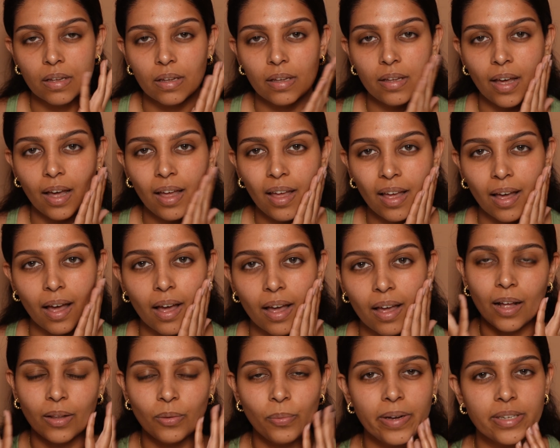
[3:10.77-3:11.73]
Yeah,
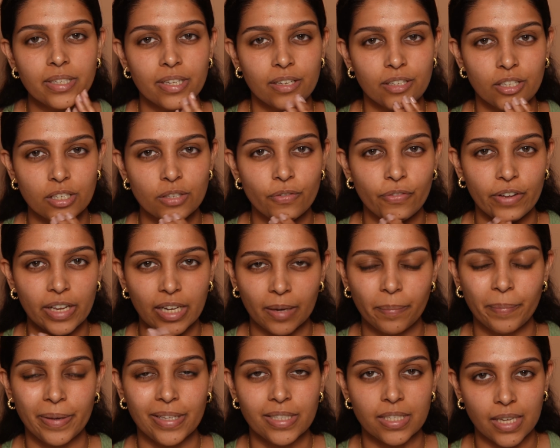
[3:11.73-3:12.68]
otherwise I just feel
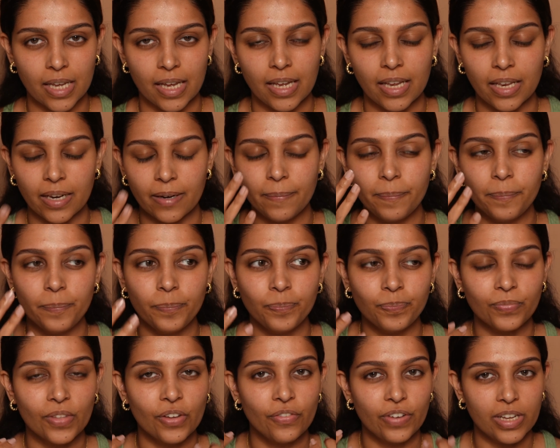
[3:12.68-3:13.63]
like my skin
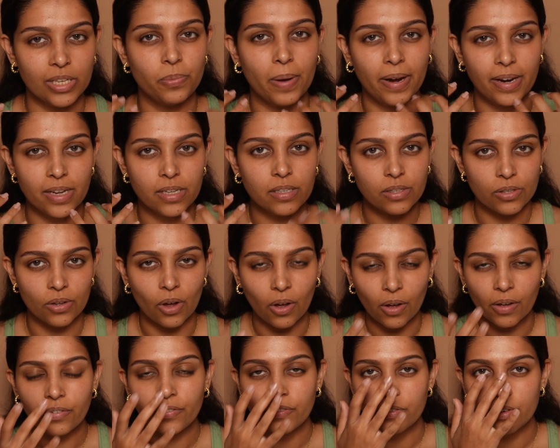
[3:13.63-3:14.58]
feels very
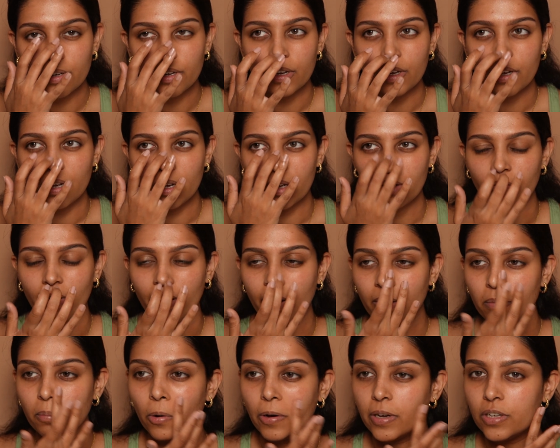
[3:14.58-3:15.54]
soft, very
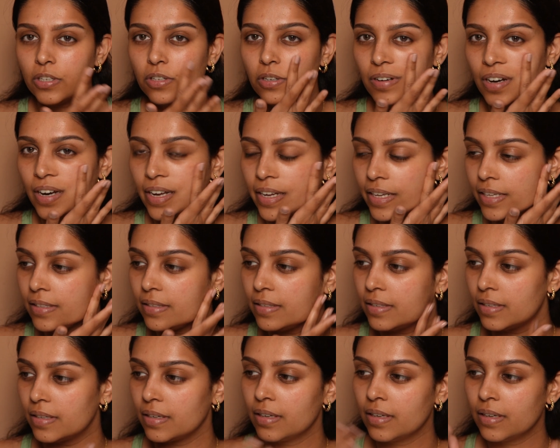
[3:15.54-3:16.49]
moisturized.